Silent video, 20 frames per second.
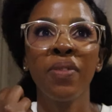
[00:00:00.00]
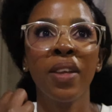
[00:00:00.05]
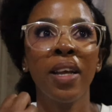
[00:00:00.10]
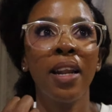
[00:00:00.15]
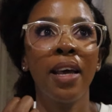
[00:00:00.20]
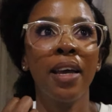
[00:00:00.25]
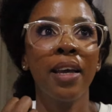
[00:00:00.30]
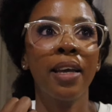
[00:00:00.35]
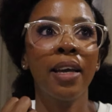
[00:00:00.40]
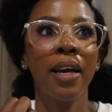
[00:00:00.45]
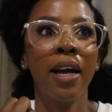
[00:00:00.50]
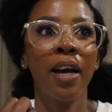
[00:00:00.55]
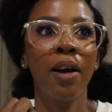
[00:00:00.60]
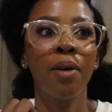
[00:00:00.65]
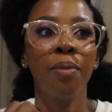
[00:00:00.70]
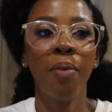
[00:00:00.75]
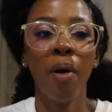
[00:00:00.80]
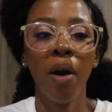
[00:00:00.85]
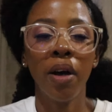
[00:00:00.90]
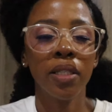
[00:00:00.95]
like
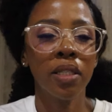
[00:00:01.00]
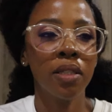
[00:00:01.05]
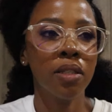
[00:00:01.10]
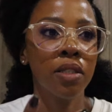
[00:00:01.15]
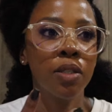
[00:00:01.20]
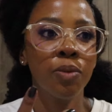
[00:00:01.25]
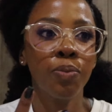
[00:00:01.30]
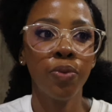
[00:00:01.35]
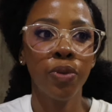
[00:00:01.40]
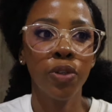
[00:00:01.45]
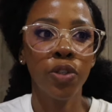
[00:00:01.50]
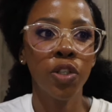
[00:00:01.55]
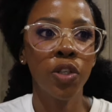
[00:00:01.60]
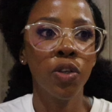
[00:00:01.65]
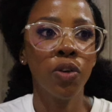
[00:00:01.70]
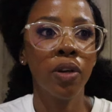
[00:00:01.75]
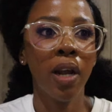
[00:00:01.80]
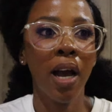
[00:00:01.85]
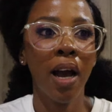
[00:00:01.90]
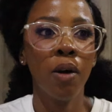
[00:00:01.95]
pastors
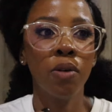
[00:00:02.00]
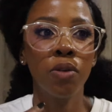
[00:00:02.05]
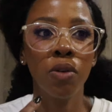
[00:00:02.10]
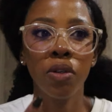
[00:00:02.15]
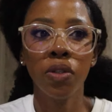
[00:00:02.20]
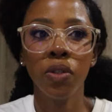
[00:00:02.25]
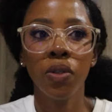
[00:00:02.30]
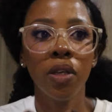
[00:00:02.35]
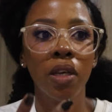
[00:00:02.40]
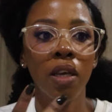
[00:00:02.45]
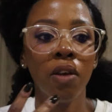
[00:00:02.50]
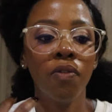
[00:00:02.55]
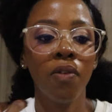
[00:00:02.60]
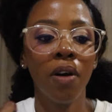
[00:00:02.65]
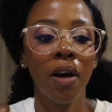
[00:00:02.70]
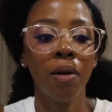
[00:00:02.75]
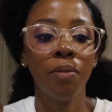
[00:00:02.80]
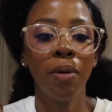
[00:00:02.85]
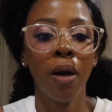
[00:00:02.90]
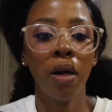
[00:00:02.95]
preaching on how not to give
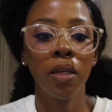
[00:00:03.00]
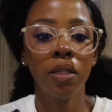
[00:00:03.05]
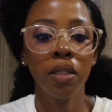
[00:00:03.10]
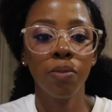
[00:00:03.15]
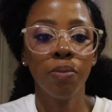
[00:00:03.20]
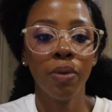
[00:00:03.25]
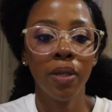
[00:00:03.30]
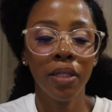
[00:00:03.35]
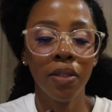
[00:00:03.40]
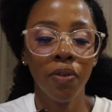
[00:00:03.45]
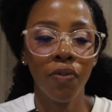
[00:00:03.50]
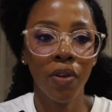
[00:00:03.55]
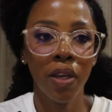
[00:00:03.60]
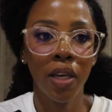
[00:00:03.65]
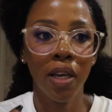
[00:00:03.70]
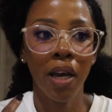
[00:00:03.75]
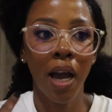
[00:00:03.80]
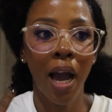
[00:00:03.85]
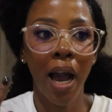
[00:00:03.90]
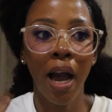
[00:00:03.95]
up, how to
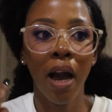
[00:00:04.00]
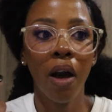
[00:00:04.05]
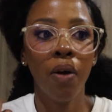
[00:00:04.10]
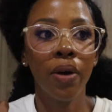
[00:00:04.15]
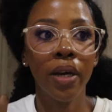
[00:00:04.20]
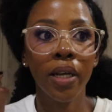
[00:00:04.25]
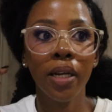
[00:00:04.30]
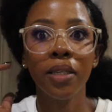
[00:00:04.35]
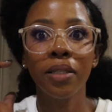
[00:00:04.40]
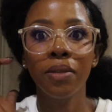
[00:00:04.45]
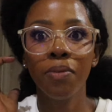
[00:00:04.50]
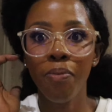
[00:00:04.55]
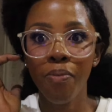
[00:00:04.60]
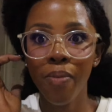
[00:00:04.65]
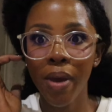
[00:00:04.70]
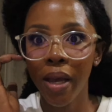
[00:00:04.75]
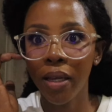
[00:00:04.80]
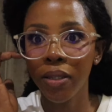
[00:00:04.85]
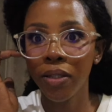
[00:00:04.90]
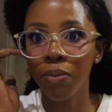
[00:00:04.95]
persevere, how it is
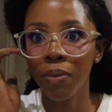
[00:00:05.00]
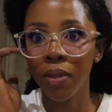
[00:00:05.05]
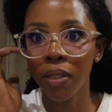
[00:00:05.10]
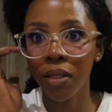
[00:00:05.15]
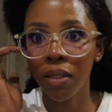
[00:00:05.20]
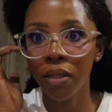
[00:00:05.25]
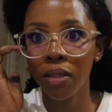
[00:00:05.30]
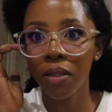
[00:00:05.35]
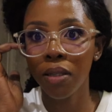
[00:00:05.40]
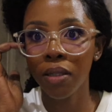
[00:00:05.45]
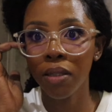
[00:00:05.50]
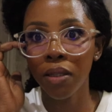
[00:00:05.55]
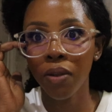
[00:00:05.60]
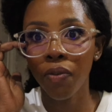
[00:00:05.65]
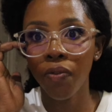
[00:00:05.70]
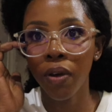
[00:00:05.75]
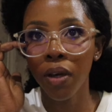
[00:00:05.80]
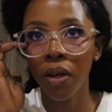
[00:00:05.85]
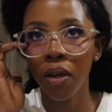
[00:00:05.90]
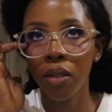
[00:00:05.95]
meant to be this
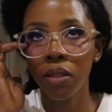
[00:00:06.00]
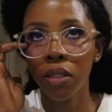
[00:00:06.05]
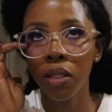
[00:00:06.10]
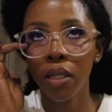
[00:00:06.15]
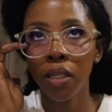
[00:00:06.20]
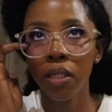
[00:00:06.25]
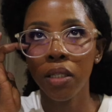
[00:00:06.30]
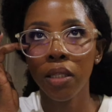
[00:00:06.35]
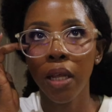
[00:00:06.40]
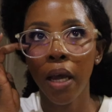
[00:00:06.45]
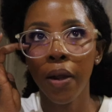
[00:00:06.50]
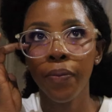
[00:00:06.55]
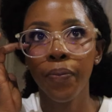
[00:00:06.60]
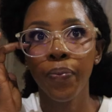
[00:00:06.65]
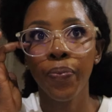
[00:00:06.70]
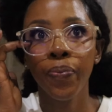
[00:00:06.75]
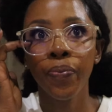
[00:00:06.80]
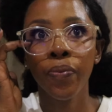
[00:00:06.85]
difficult, you understand?